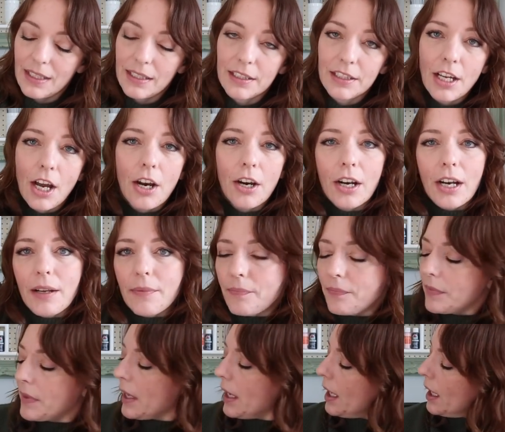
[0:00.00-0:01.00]
Sorry,
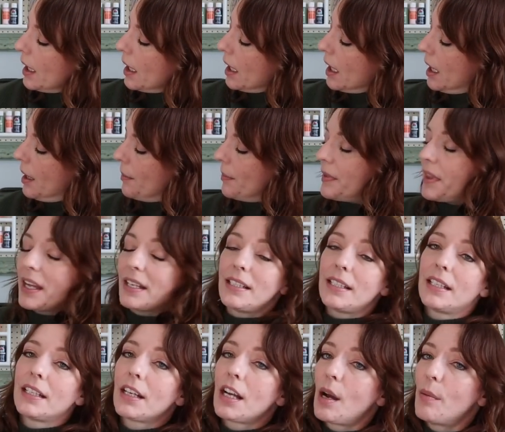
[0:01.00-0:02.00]
um, that
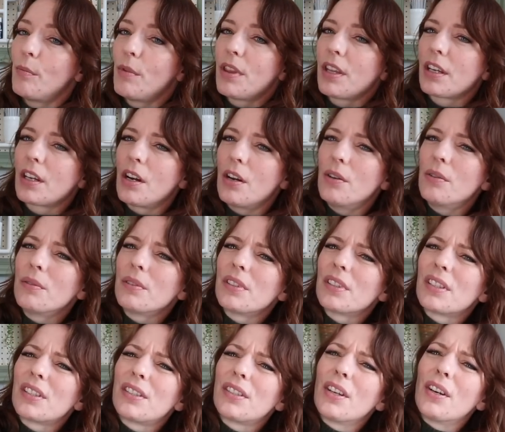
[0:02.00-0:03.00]
didn't come with a coat.
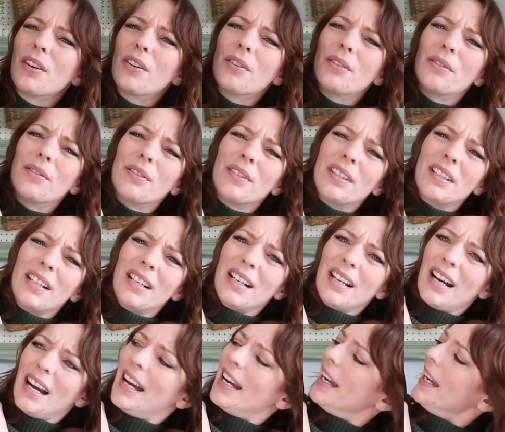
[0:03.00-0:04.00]
So
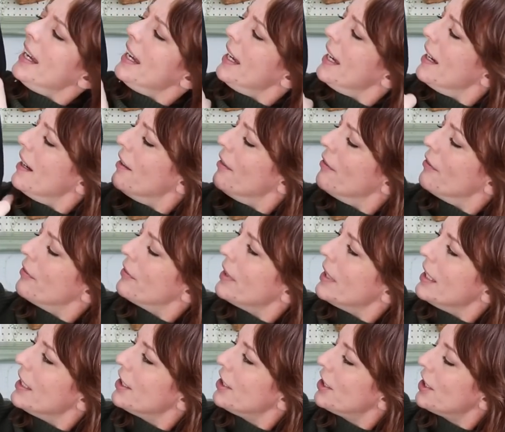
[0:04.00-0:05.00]
I have,
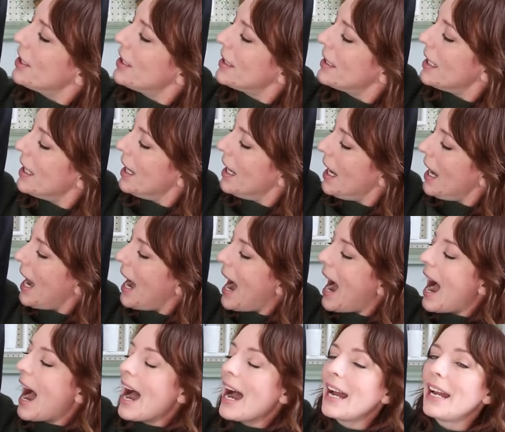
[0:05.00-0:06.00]
it's just,
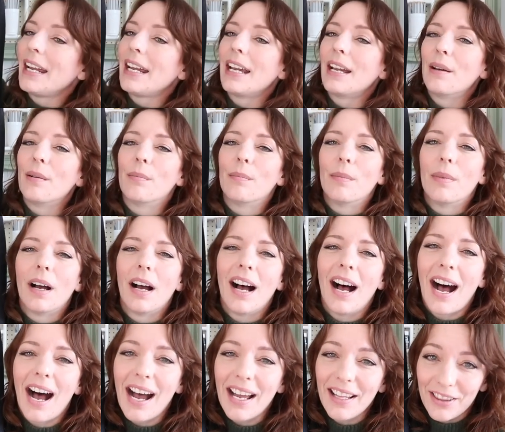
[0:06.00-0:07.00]
I am,
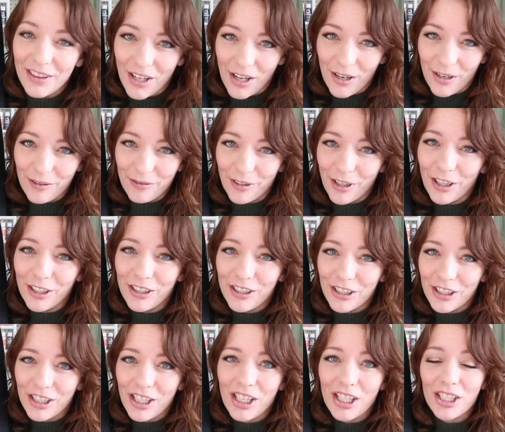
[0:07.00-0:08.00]
I love a
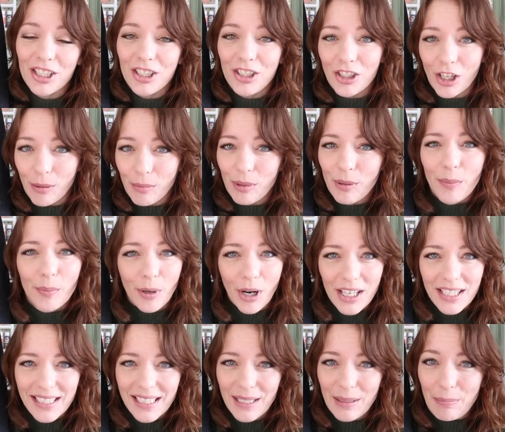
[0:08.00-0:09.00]
good
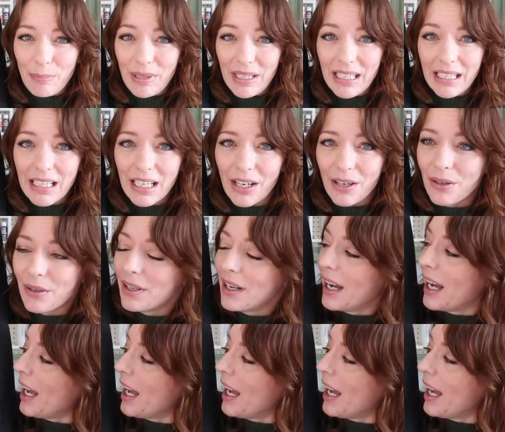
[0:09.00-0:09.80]
double-breasted peacoat.